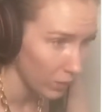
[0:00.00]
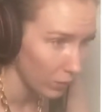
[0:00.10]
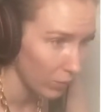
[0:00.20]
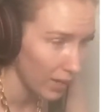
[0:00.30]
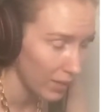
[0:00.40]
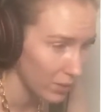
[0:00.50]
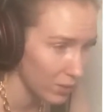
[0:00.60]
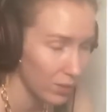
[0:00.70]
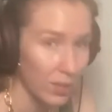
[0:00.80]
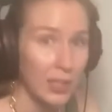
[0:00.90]

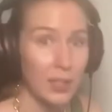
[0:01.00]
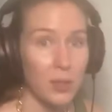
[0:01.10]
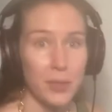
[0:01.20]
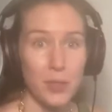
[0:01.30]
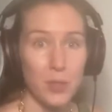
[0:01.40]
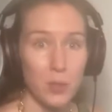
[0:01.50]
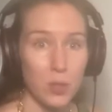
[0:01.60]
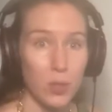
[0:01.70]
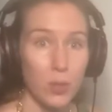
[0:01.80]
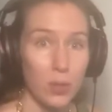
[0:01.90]
Ragdoll, I also
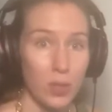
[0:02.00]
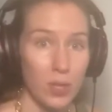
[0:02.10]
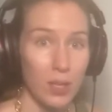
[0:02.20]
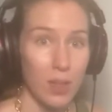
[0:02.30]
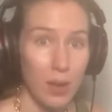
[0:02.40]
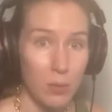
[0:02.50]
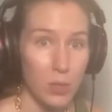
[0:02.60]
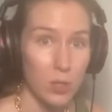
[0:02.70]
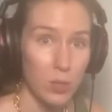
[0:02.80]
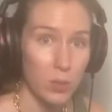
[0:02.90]
showed that
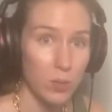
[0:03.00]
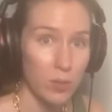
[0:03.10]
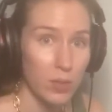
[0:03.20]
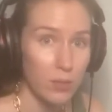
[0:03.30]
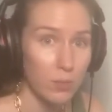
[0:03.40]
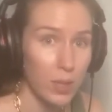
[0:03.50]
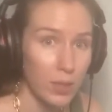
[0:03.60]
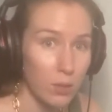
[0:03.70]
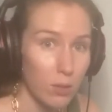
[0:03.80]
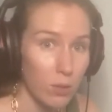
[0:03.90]
result to a friend of
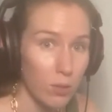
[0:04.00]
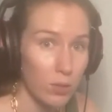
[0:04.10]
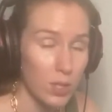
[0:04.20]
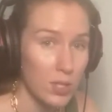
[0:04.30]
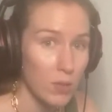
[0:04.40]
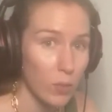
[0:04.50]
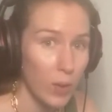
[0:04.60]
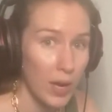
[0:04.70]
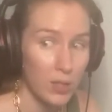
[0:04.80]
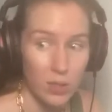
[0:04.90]
mine who does have a
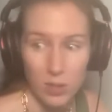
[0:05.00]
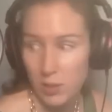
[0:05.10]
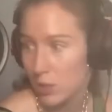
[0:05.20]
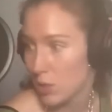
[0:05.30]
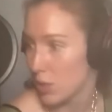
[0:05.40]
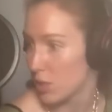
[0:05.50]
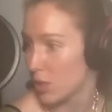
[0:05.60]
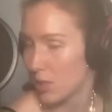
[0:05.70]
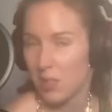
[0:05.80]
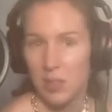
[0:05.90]
ragdoll, and she
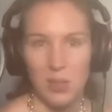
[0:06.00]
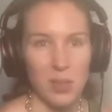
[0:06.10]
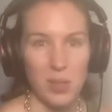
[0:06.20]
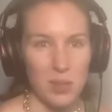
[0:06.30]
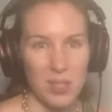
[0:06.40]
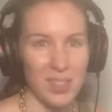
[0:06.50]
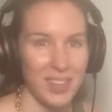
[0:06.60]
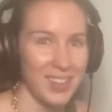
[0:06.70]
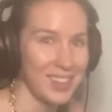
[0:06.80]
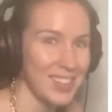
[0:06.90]
said, no,
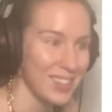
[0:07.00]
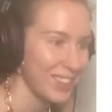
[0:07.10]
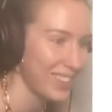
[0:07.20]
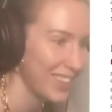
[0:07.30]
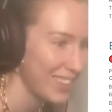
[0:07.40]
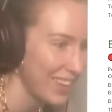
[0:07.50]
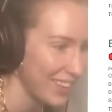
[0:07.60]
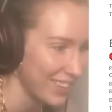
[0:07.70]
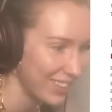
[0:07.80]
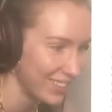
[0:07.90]
Selena doesn't look like that
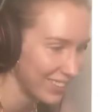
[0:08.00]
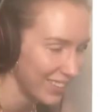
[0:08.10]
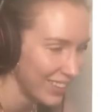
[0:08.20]
at all.